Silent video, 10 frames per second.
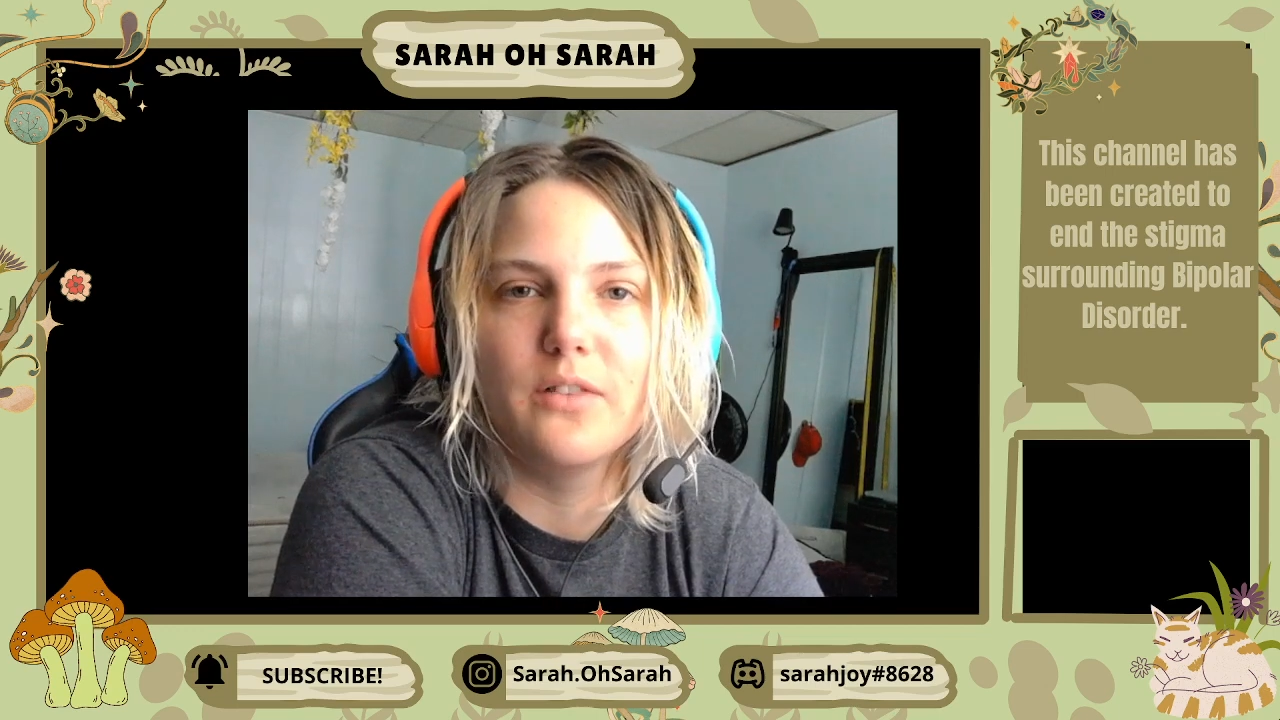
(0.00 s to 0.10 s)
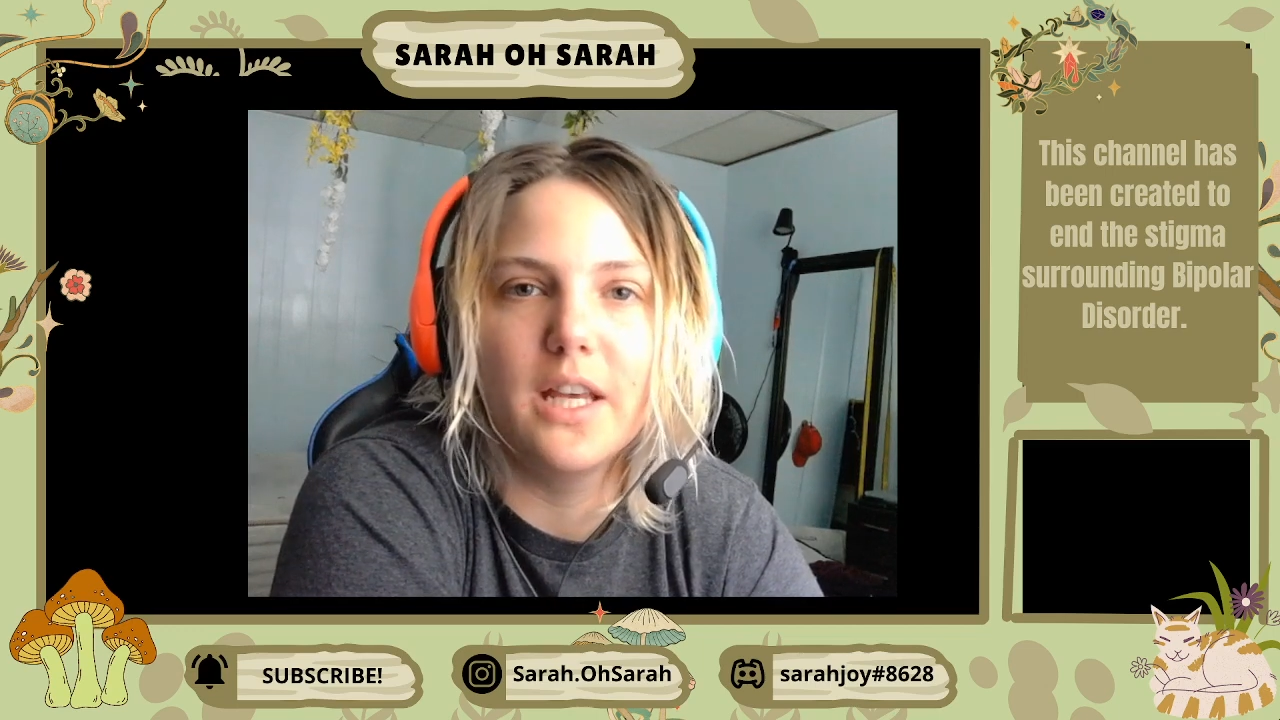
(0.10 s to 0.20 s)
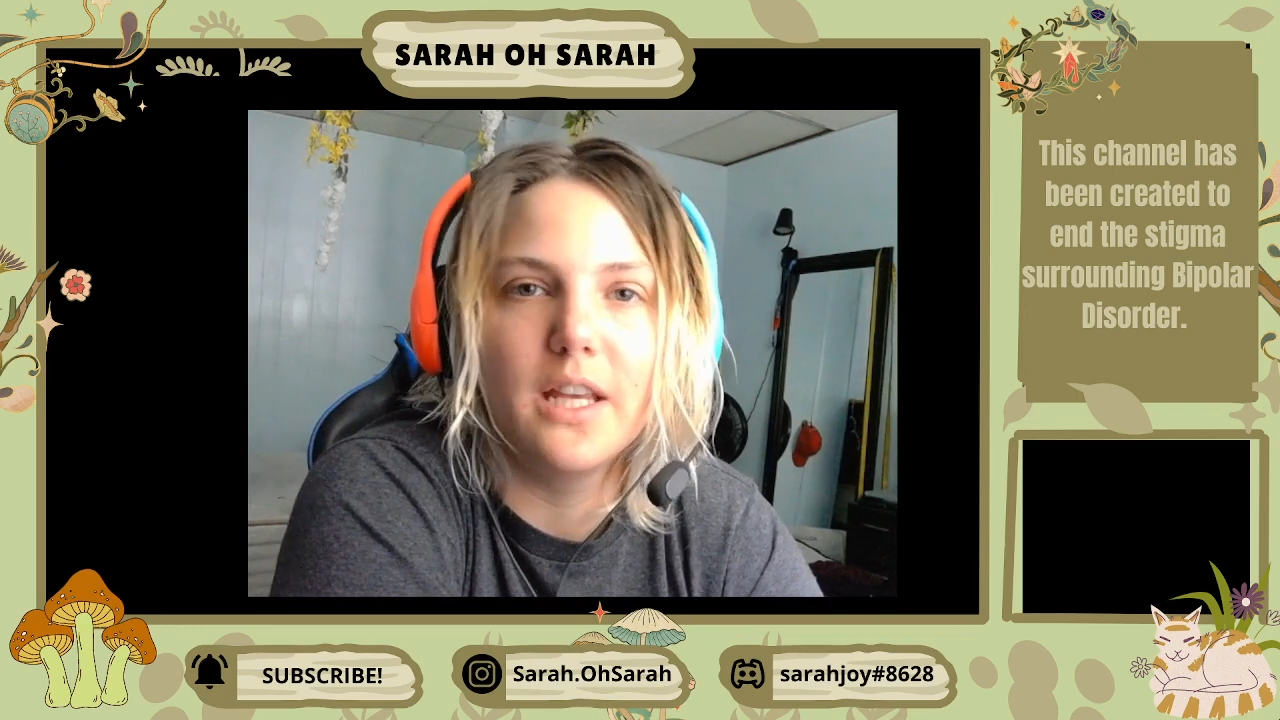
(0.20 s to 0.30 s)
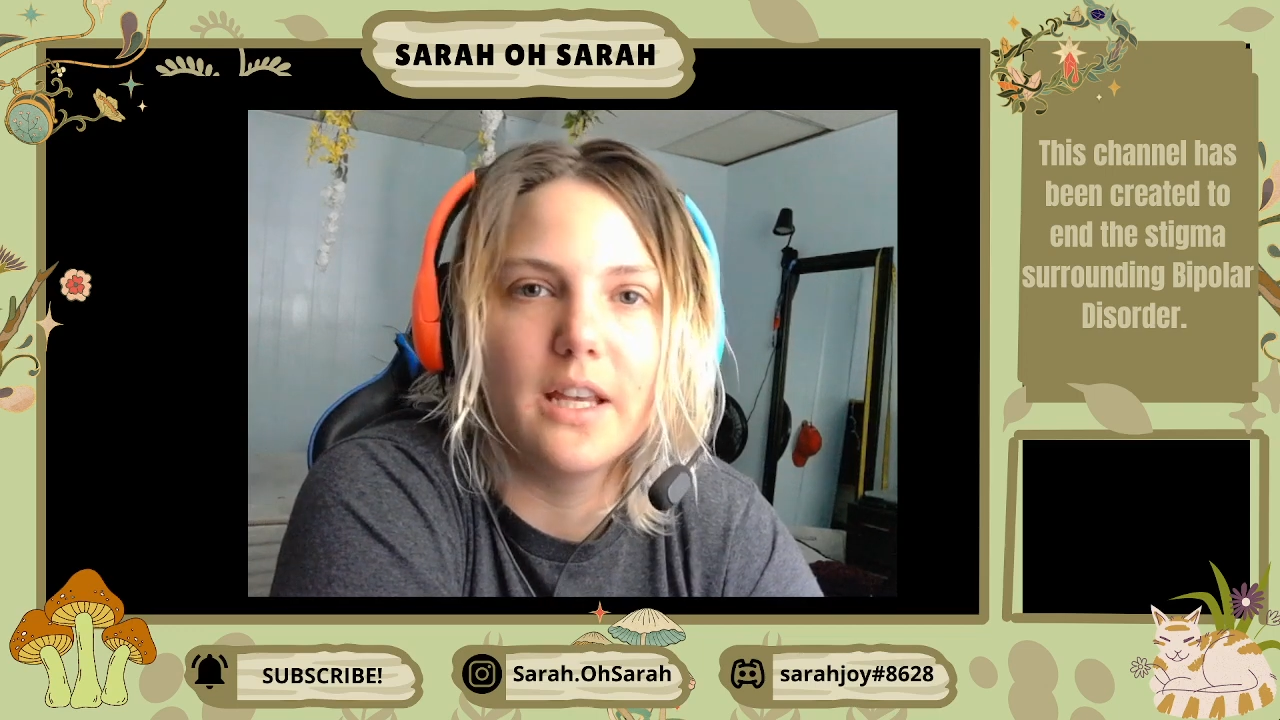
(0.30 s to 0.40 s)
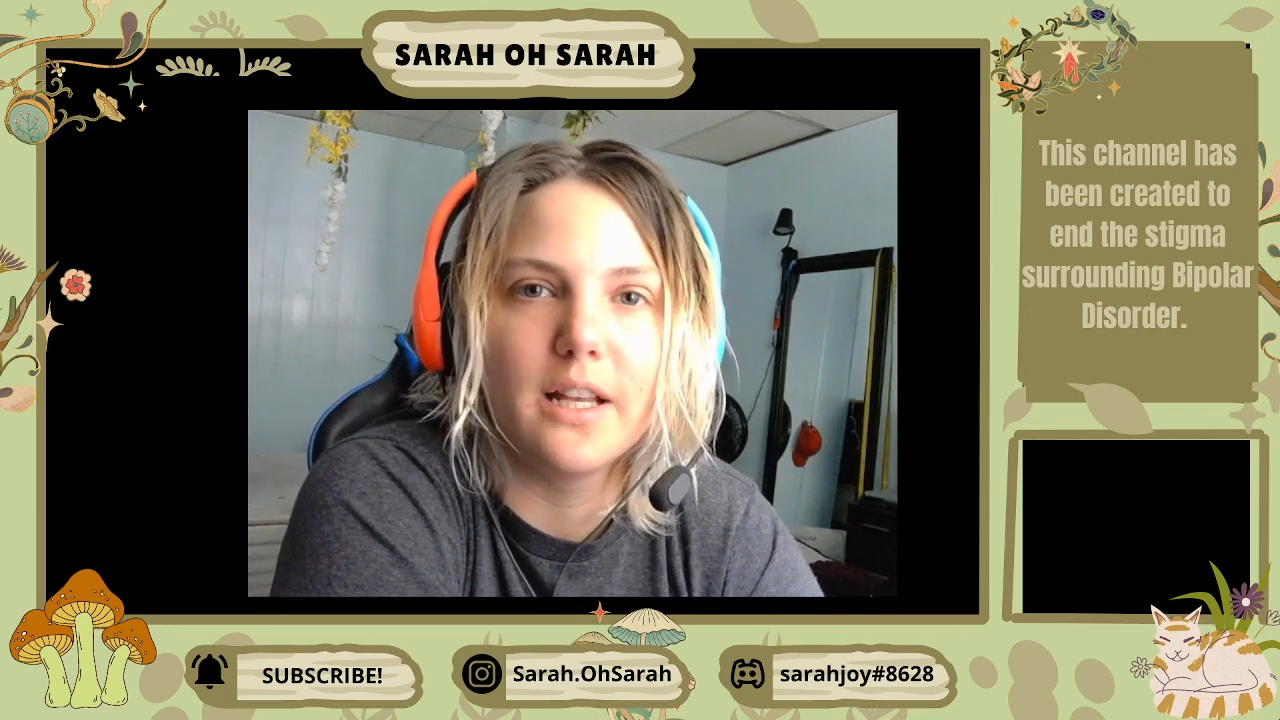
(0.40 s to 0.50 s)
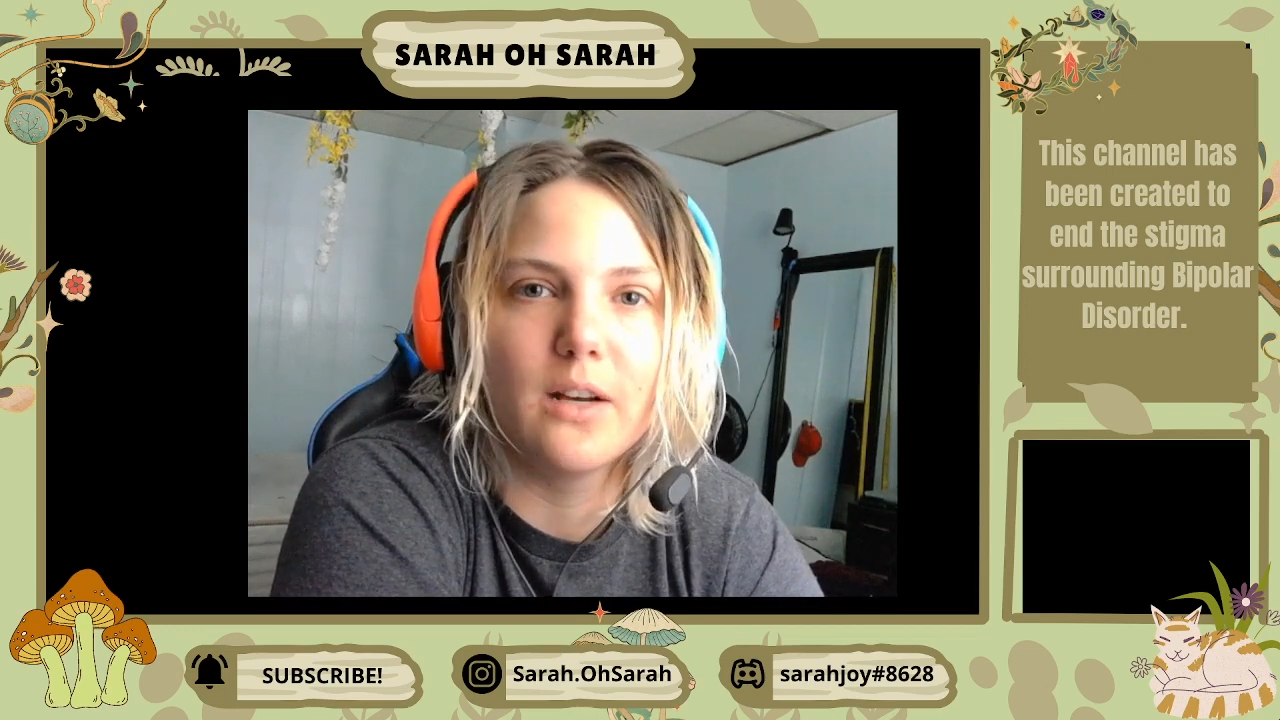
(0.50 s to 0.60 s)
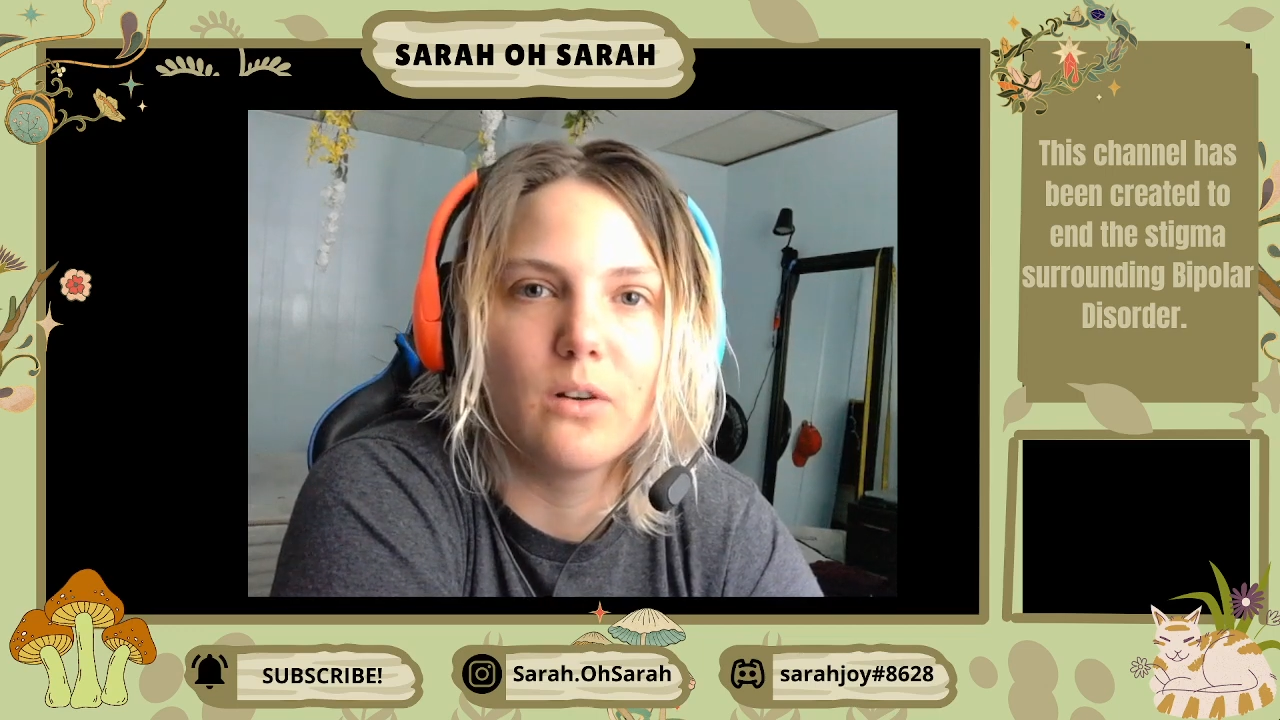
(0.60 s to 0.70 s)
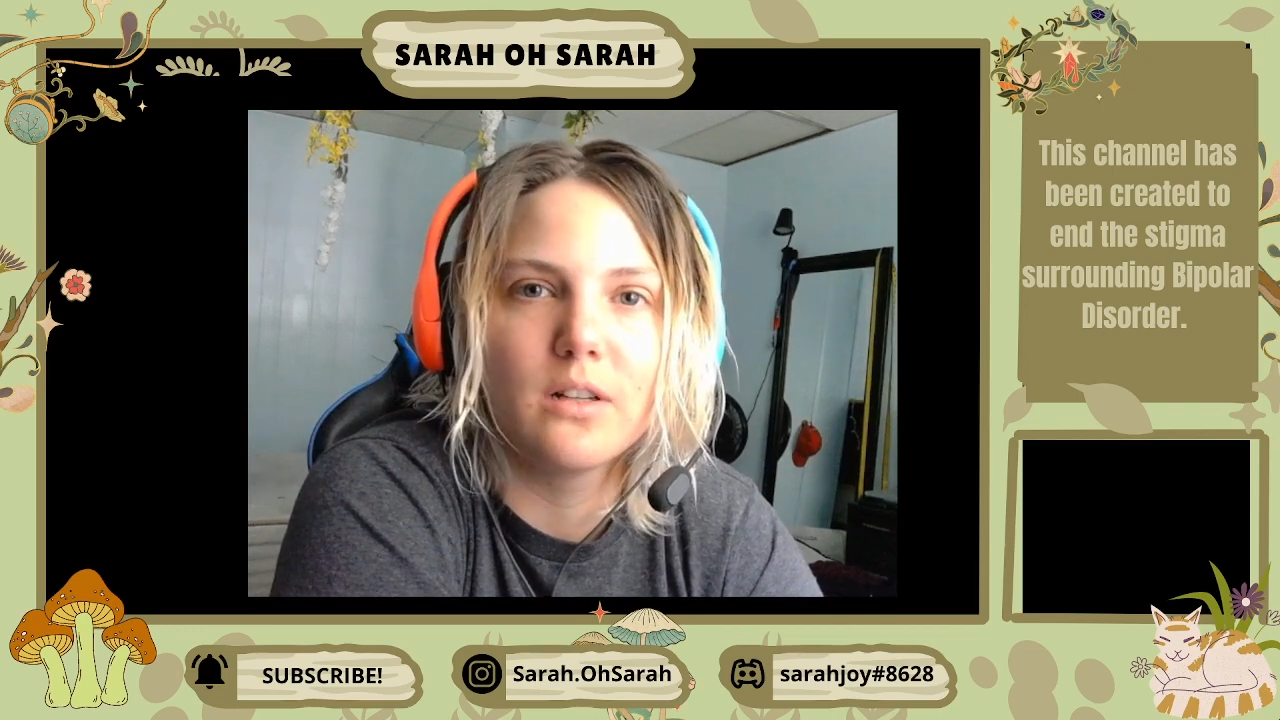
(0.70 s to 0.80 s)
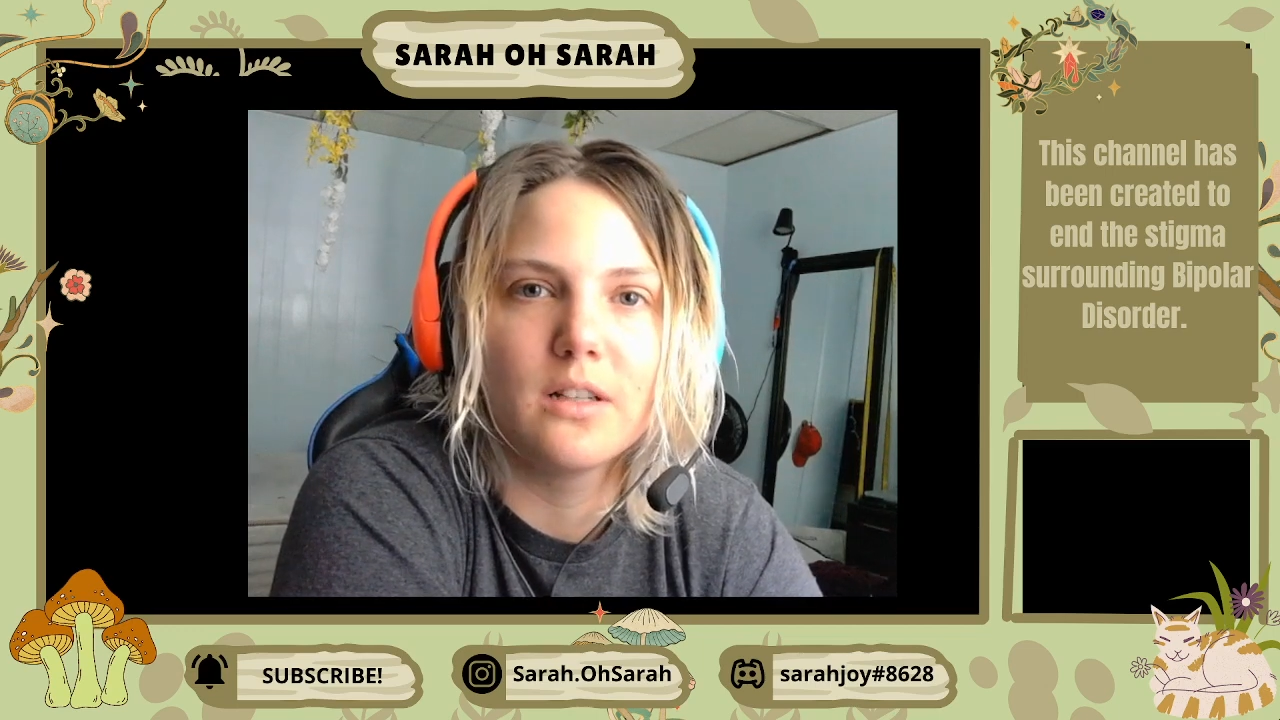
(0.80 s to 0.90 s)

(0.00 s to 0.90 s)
taking it out